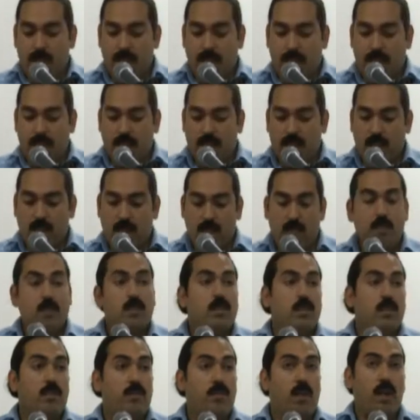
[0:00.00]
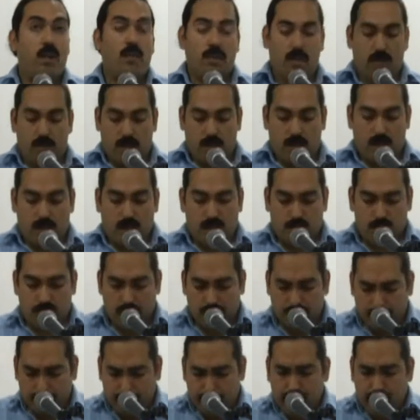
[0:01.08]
in the following three countries.